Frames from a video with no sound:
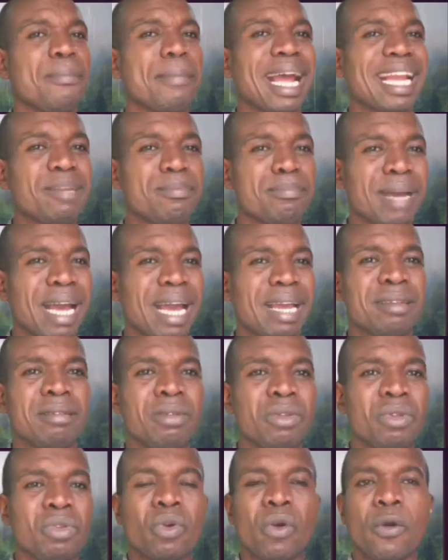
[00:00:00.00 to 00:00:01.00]
madman,
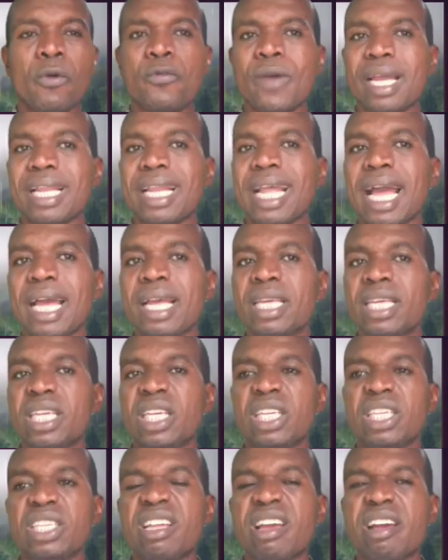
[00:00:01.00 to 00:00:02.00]
your father
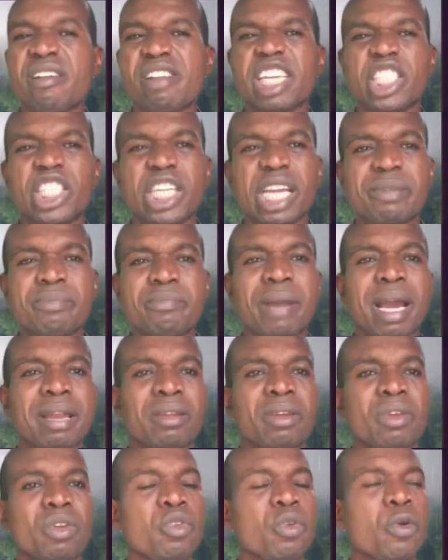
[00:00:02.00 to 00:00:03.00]
is a wretched
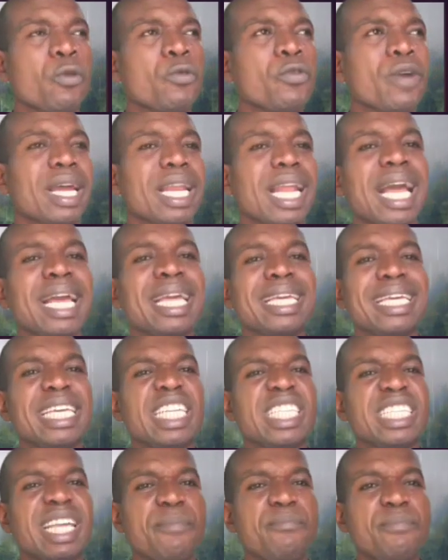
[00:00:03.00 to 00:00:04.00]
man, your father
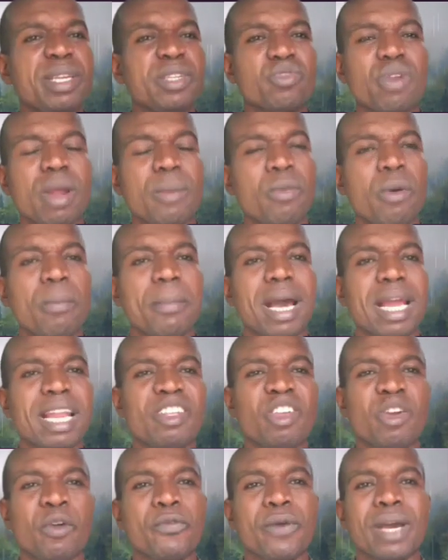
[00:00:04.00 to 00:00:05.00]
is a miserable
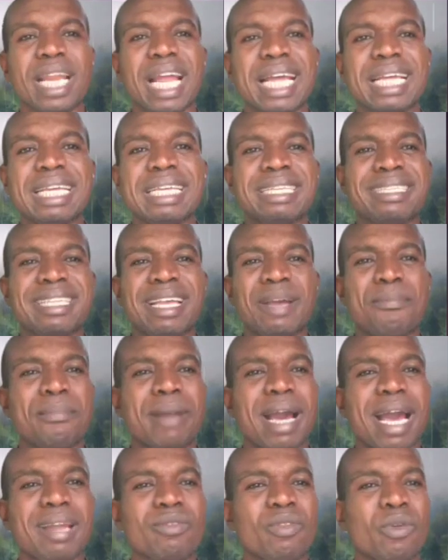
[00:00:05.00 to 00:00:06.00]
man, your father is a
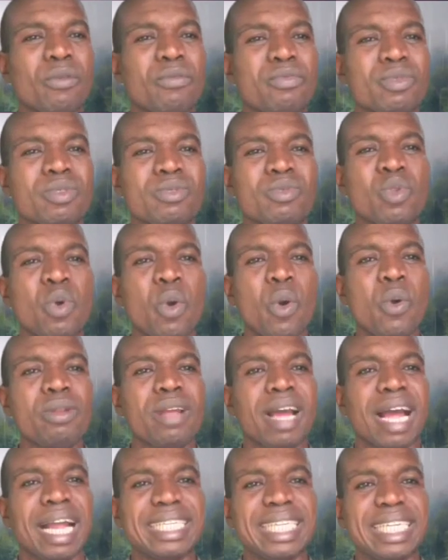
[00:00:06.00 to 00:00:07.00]
man of
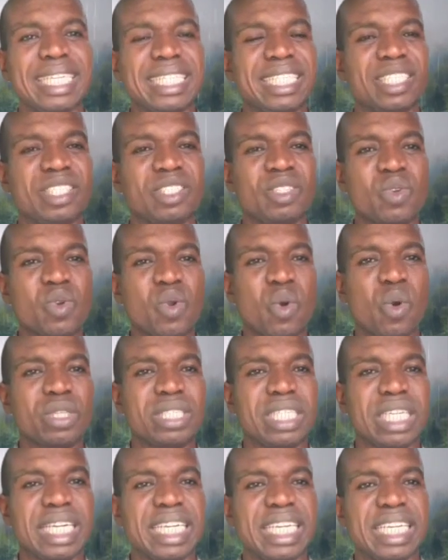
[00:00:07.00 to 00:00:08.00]
no identity,
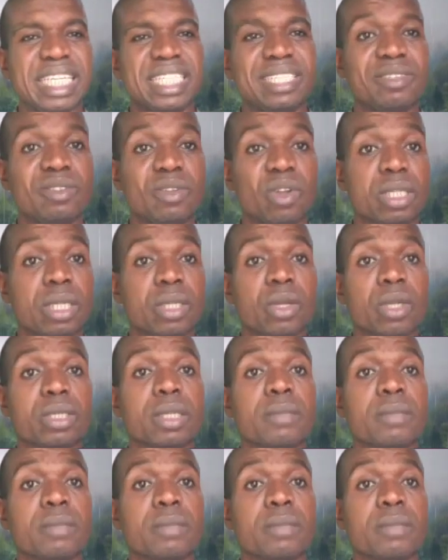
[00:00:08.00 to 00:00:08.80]
no dignity, nothing.